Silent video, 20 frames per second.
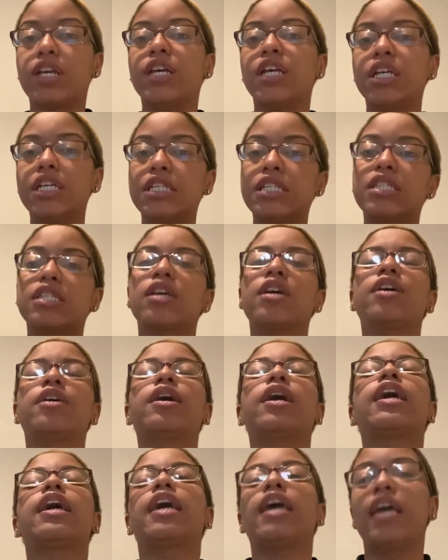is
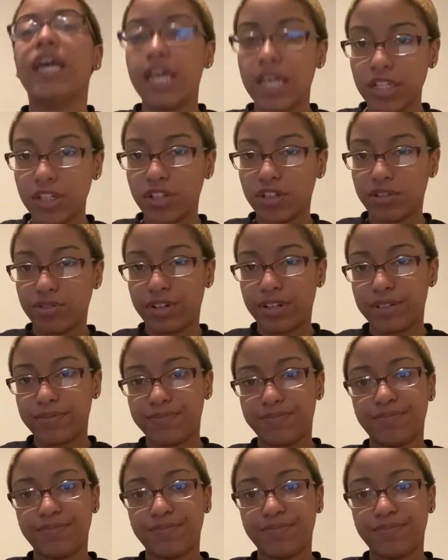included.